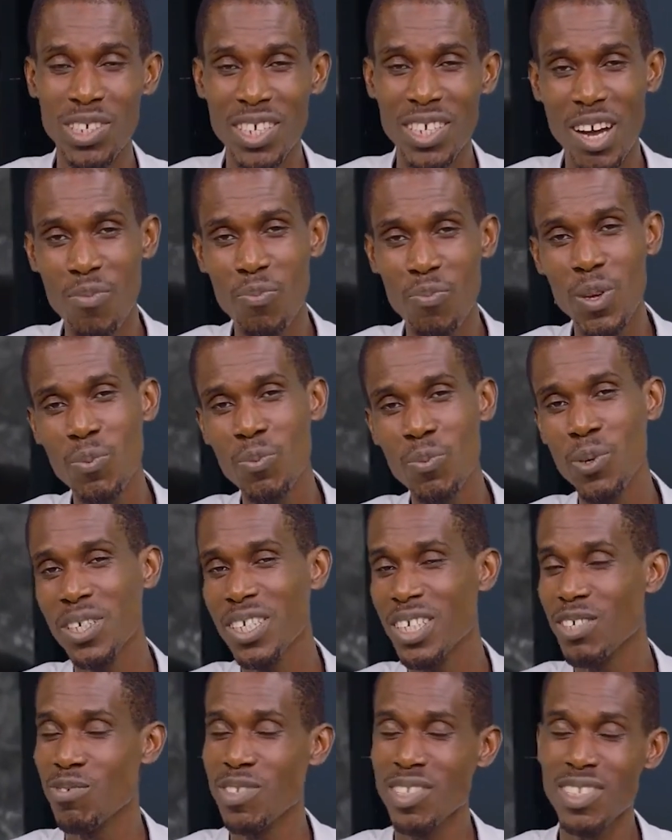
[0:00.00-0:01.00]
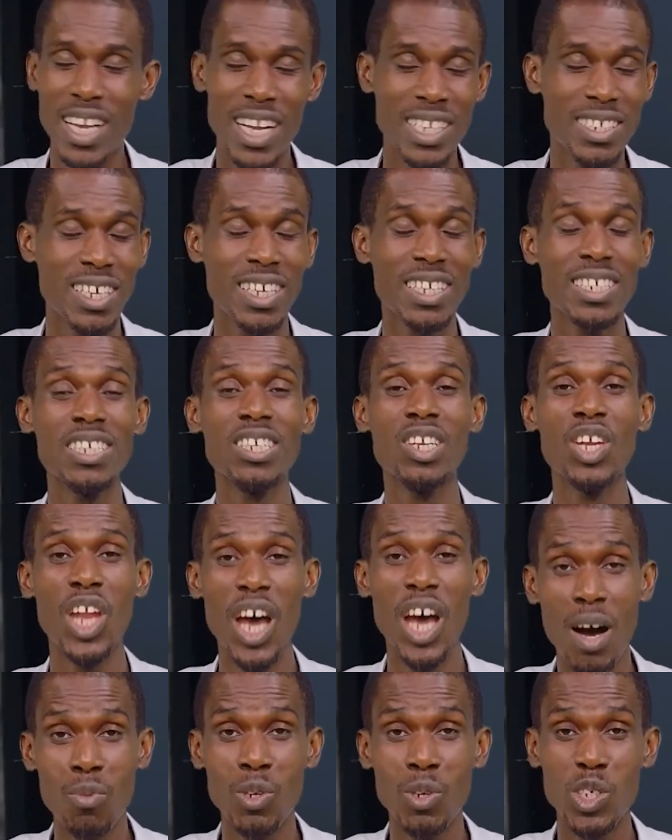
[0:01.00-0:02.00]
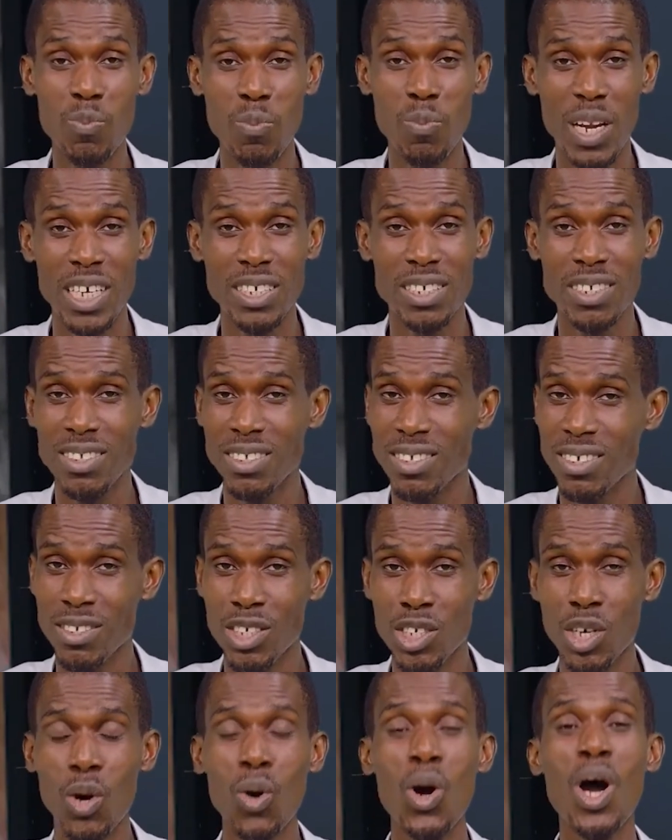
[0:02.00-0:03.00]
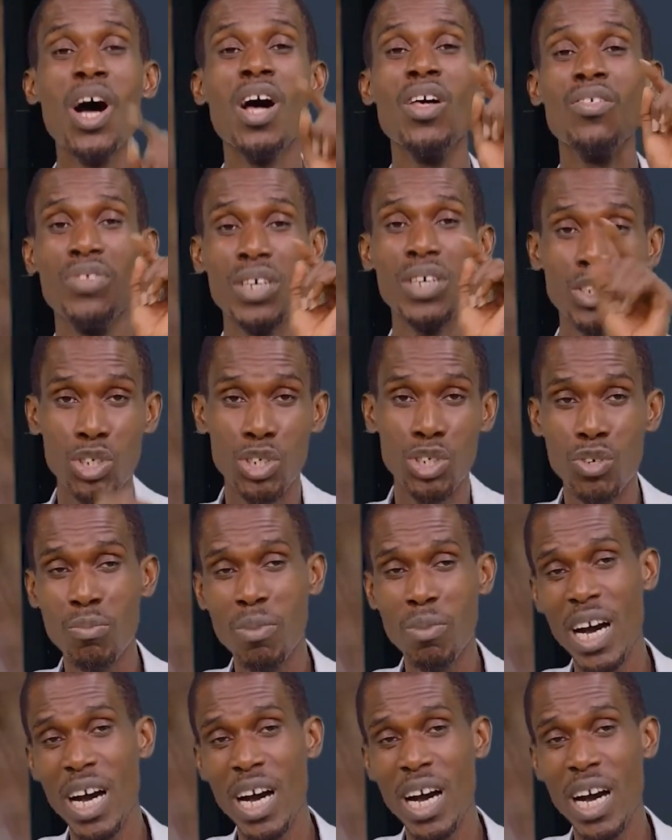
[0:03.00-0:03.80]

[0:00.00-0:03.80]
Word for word: What's up, people? It gives me such an enormous pleasure to know that you,